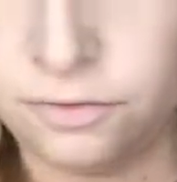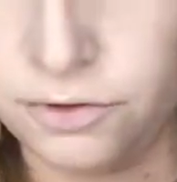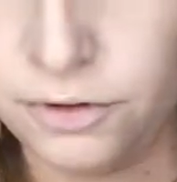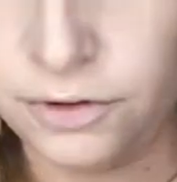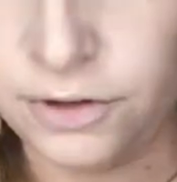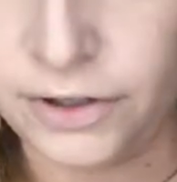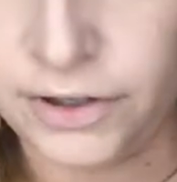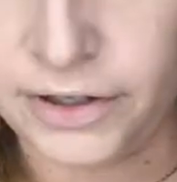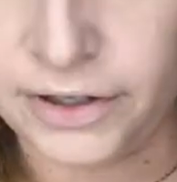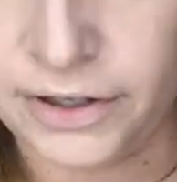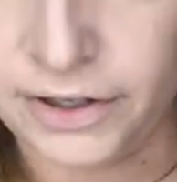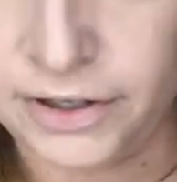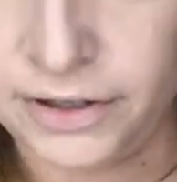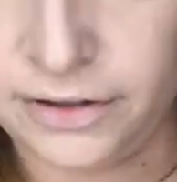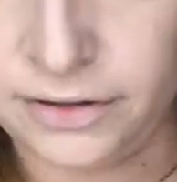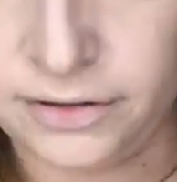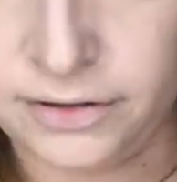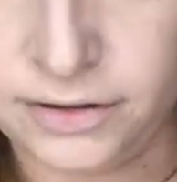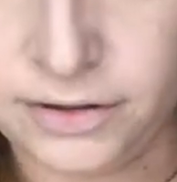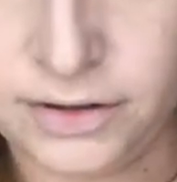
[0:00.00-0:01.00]
if you look in
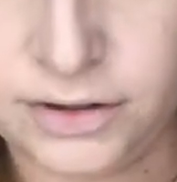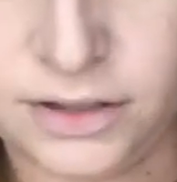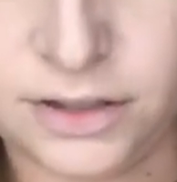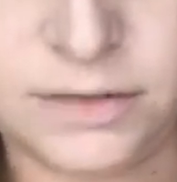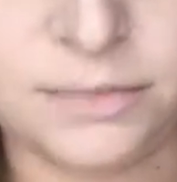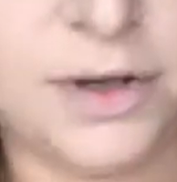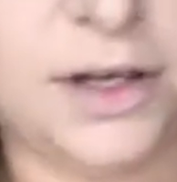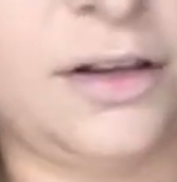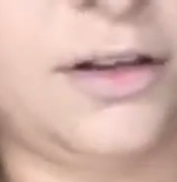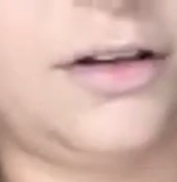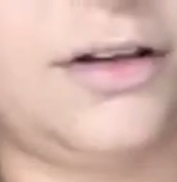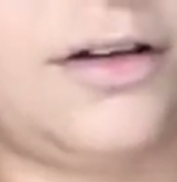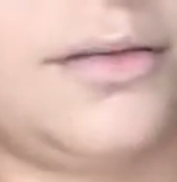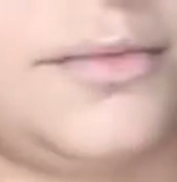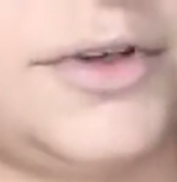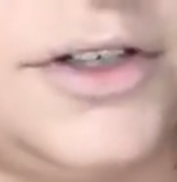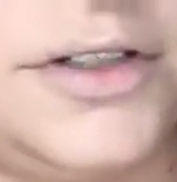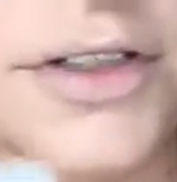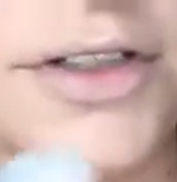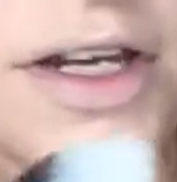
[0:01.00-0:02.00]
here, this is just my Laura
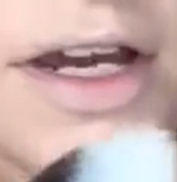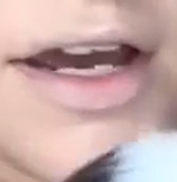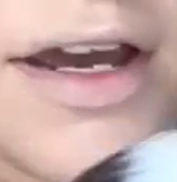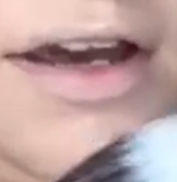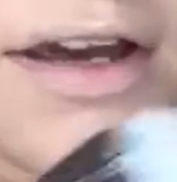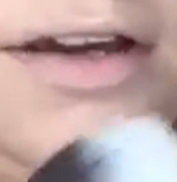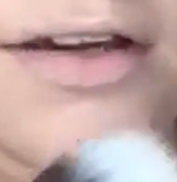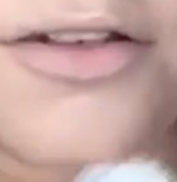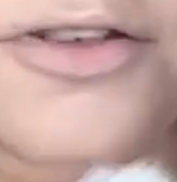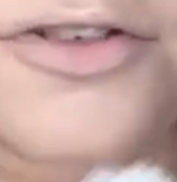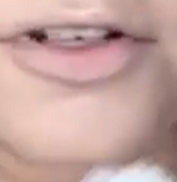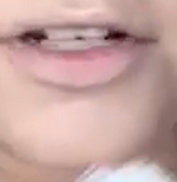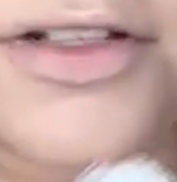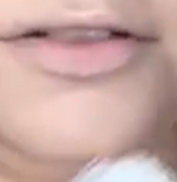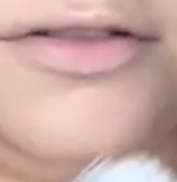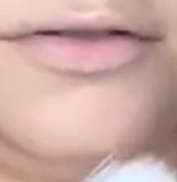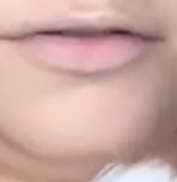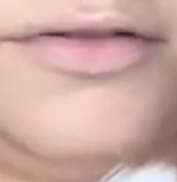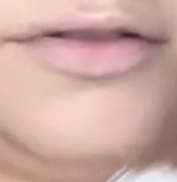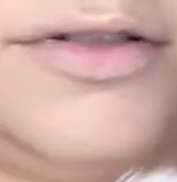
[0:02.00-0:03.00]
Mercier
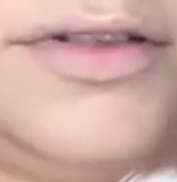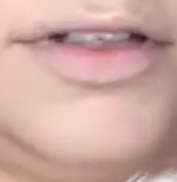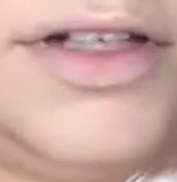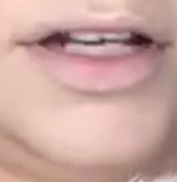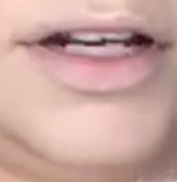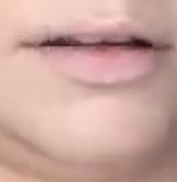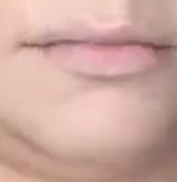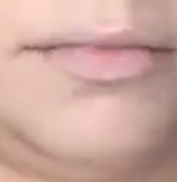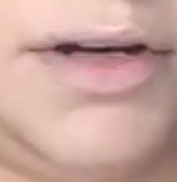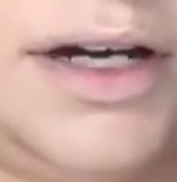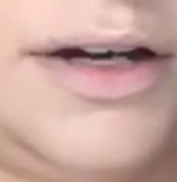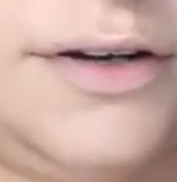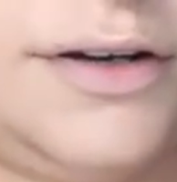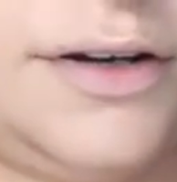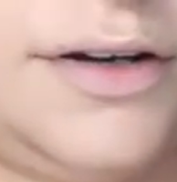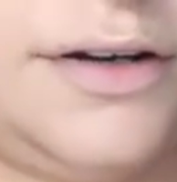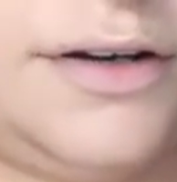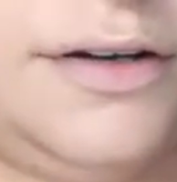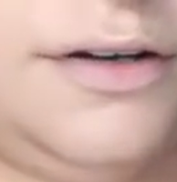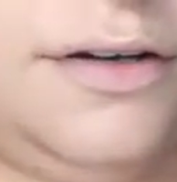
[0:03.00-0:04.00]
translucent setting
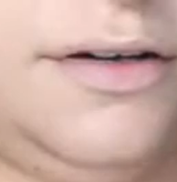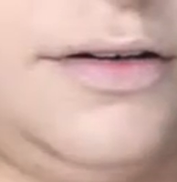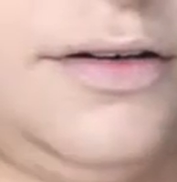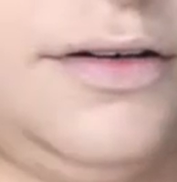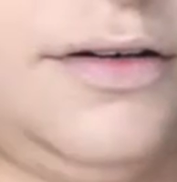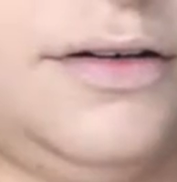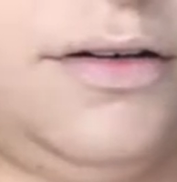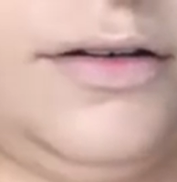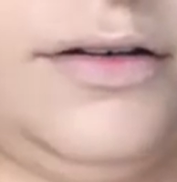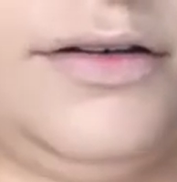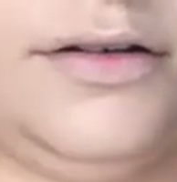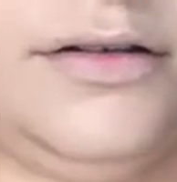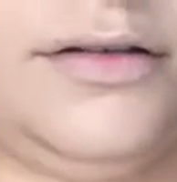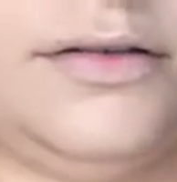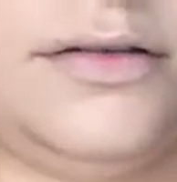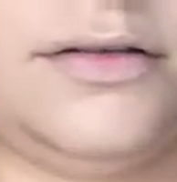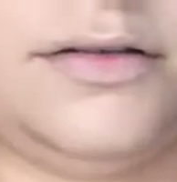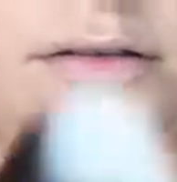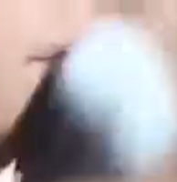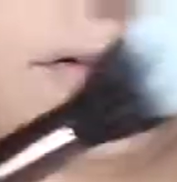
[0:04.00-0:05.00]
powder.
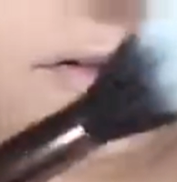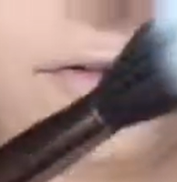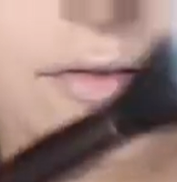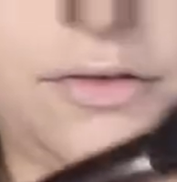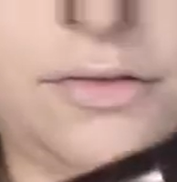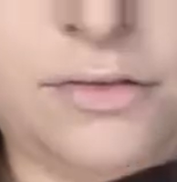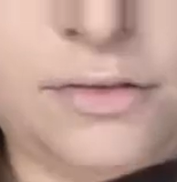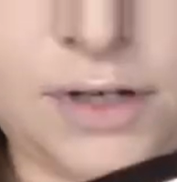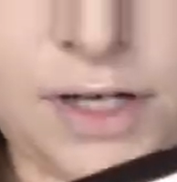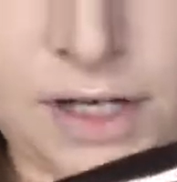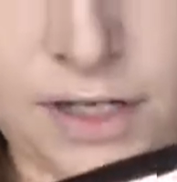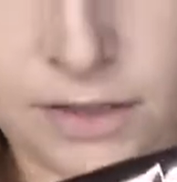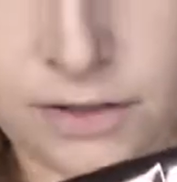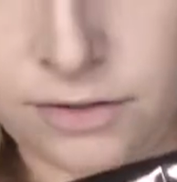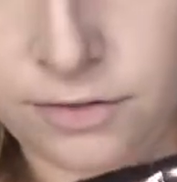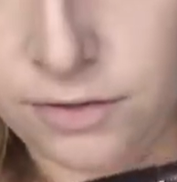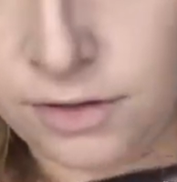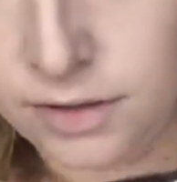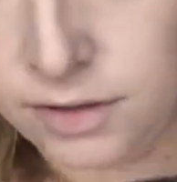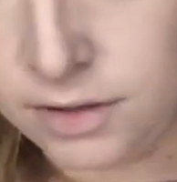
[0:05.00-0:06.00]
So as
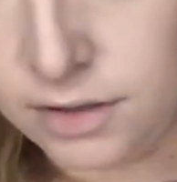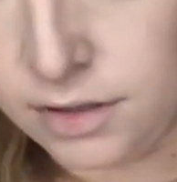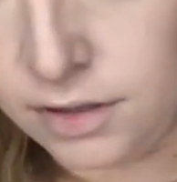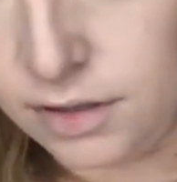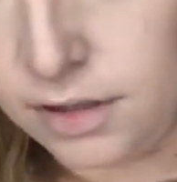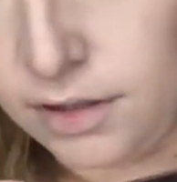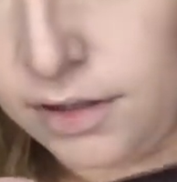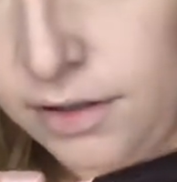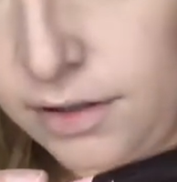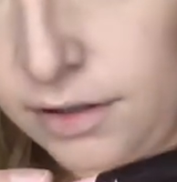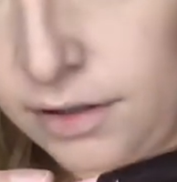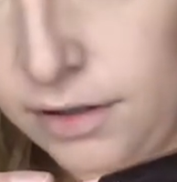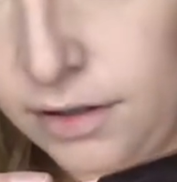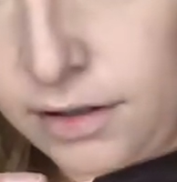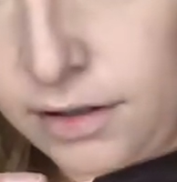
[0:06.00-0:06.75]
you can see here,